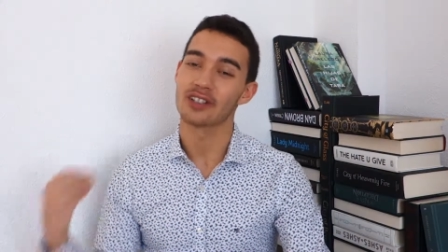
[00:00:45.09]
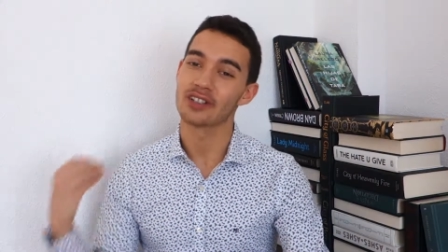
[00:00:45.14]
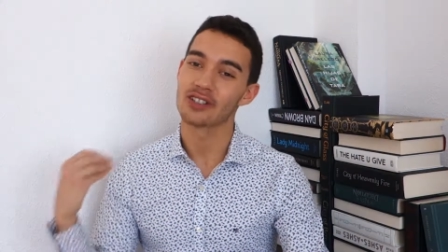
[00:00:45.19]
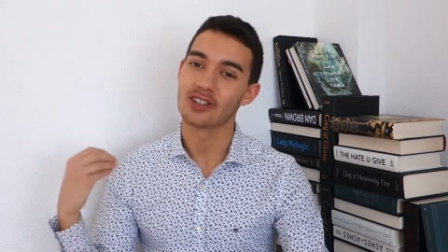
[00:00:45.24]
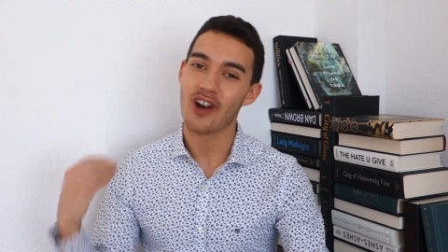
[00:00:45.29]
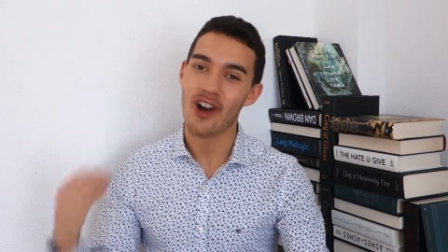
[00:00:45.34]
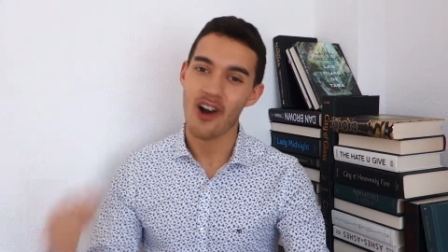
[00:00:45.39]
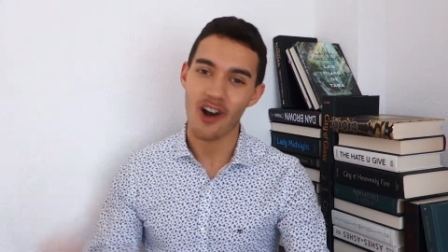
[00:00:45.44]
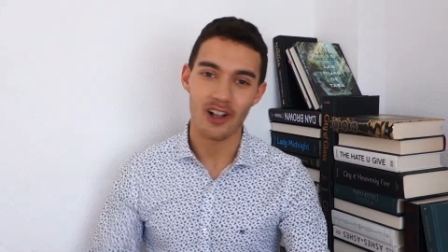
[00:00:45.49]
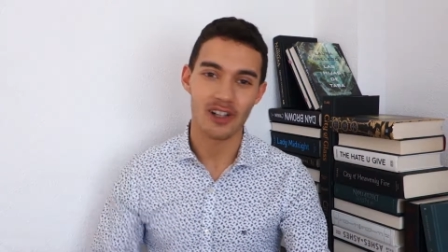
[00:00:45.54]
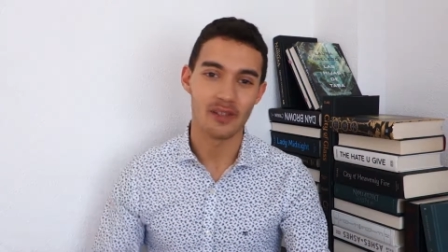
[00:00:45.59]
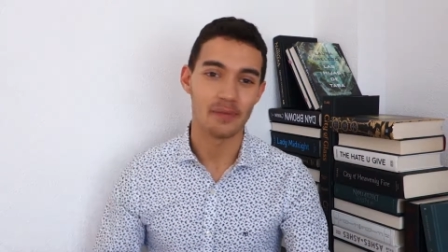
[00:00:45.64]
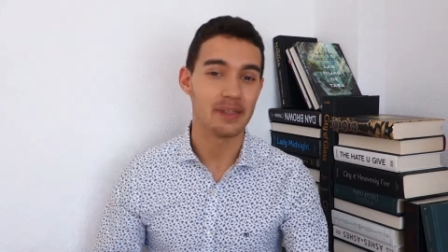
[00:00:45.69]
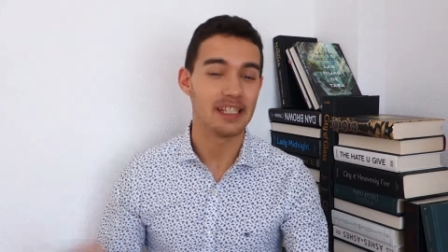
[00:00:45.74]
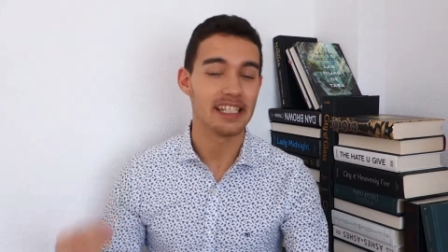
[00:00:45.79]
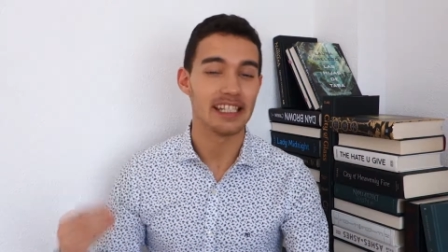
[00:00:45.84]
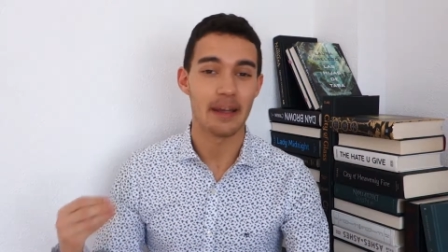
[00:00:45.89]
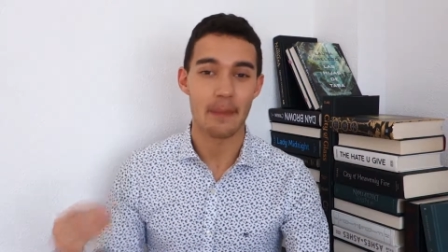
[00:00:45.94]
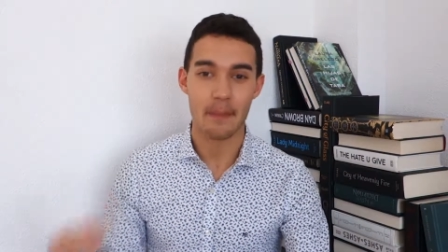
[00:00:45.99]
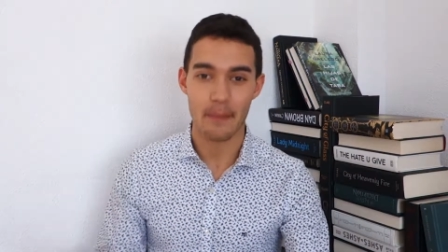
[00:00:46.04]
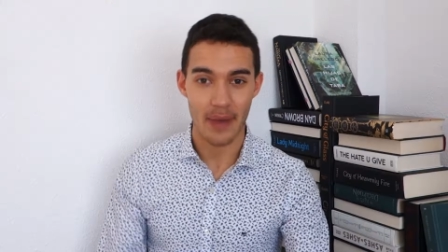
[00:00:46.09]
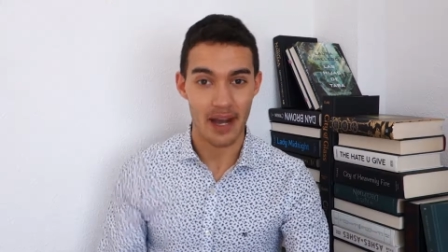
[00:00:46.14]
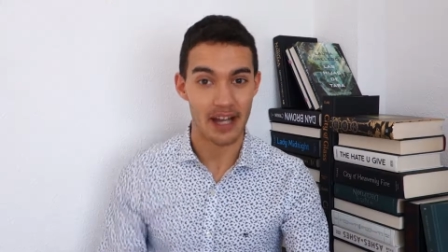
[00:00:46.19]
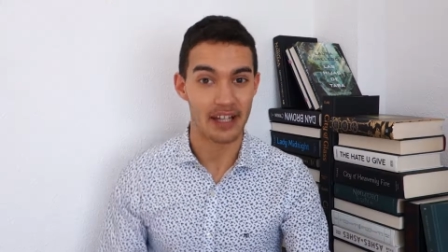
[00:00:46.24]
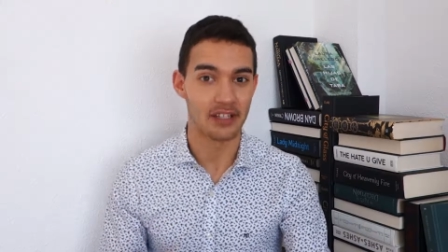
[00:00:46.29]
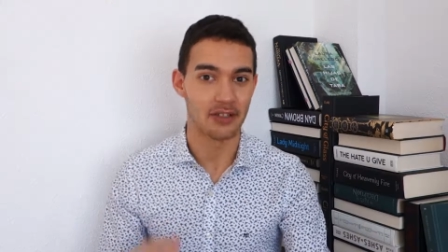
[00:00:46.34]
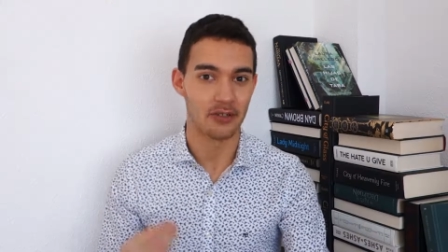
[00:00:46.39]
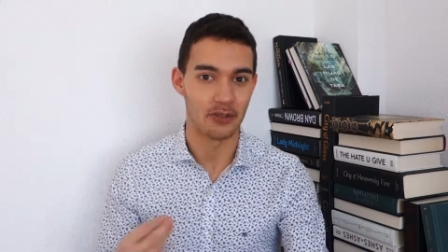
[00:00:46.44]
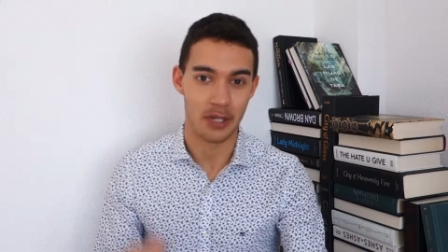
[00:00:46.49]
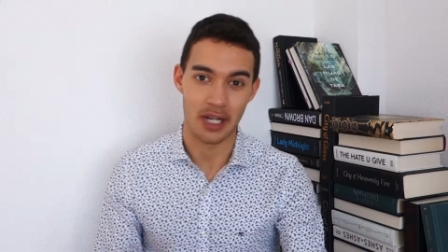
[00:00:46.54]
Call Me By
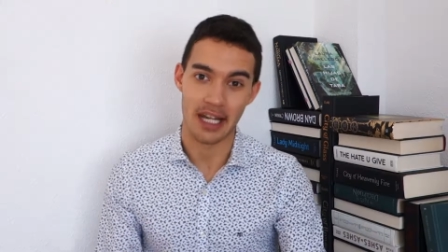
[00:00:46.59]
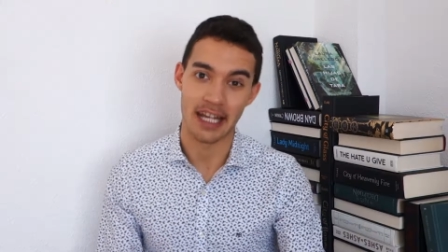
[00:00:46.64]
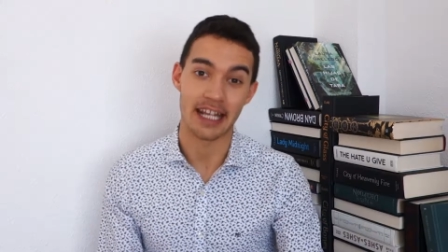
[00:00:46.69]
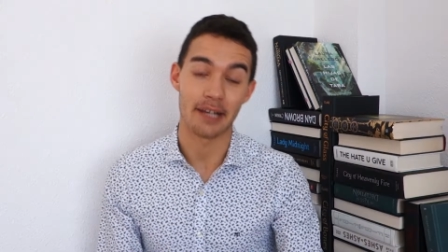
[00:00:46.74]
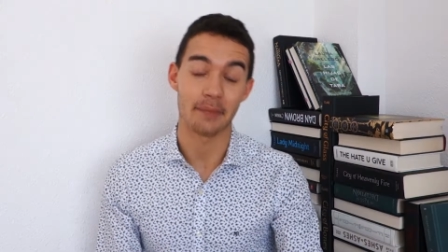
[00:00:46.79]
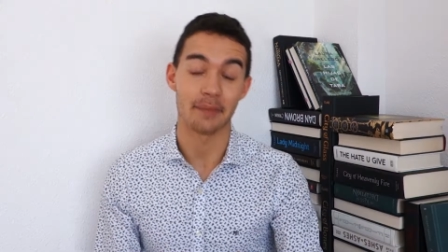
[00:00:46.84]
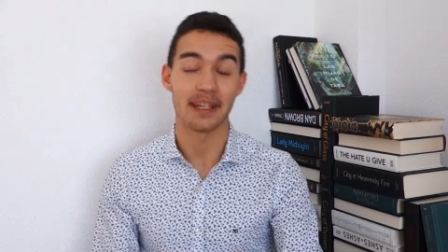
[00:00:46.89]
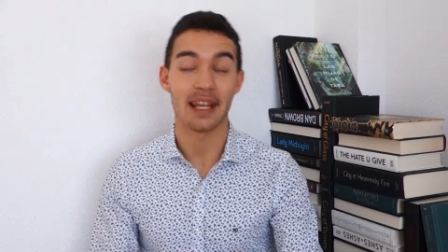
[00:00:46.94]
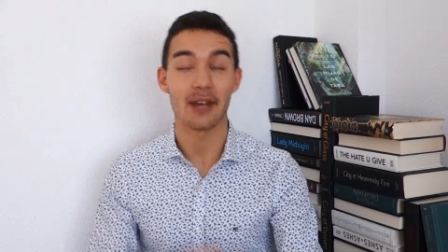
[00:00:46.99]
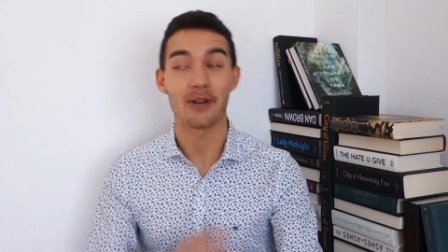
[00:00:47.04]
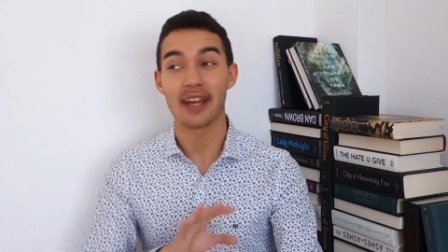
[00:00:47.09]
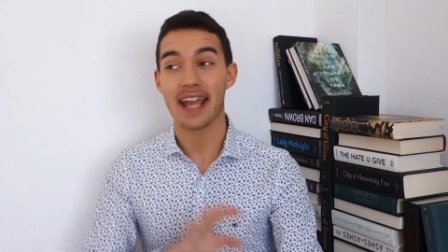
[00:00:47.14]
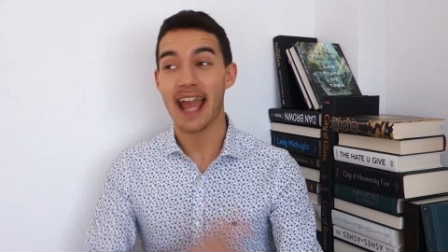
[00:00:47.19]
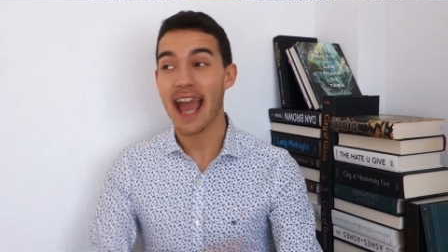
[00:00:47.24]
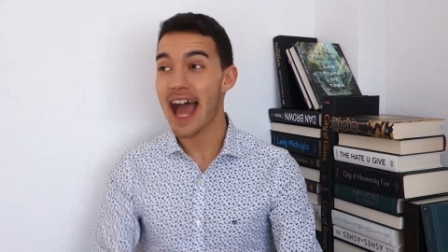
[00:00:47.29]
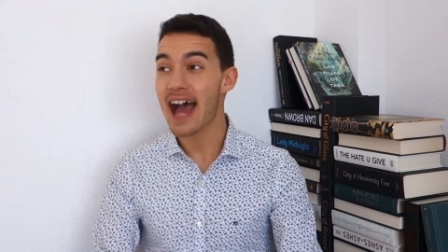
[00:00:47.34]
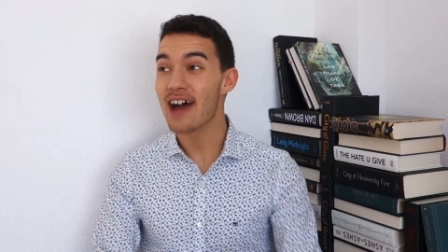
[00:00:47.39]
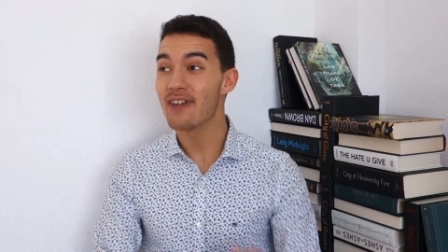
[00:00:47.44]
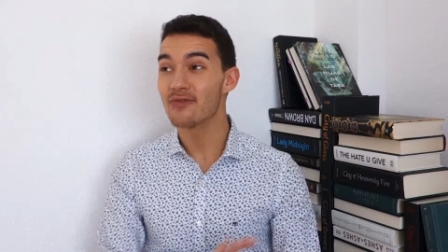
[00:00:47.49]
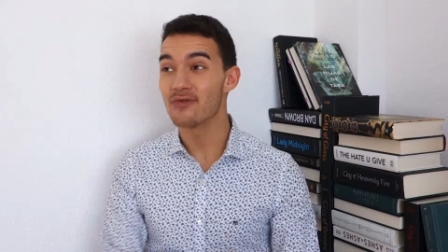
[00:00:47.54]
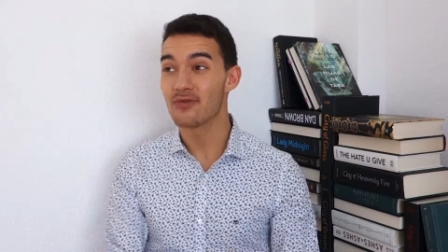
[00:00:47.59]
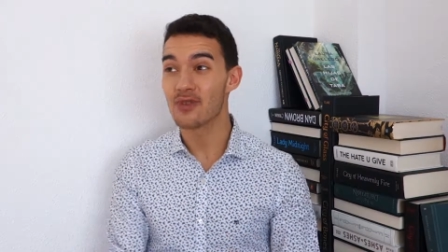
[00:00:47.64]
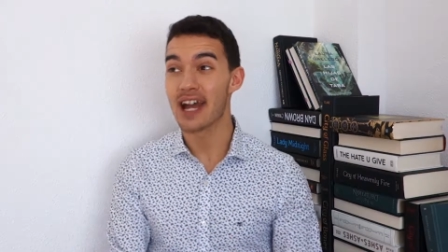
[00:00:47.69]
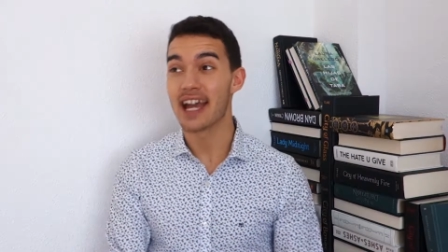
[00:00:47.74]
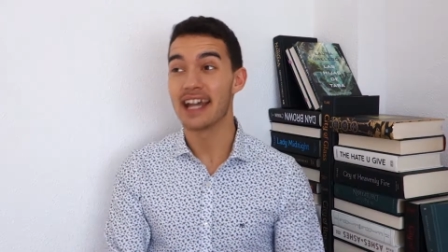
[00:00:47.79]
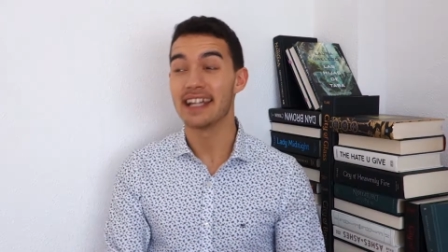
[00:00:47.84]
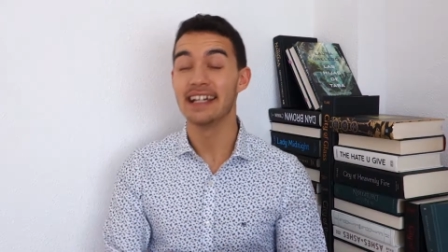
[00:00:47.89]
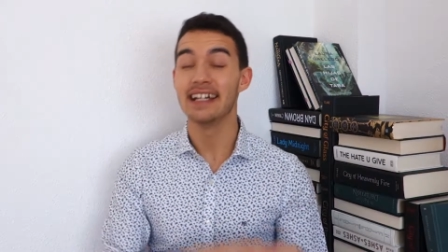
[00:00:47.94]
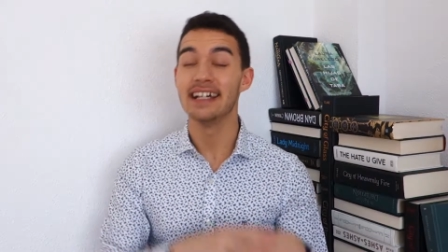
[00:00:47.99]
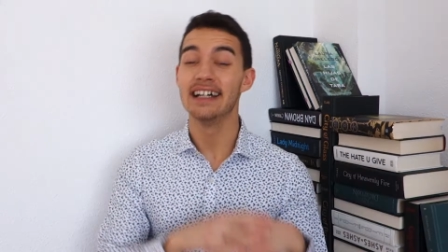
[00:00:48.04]
Your Name. Now I have
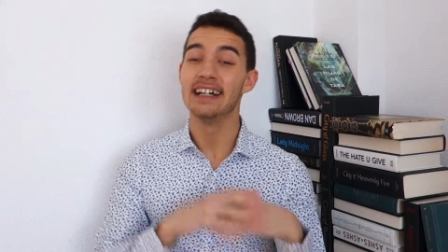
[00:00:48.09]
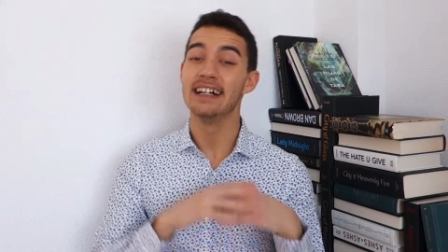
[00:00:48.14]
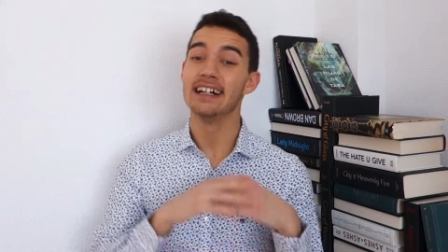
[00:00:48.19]
read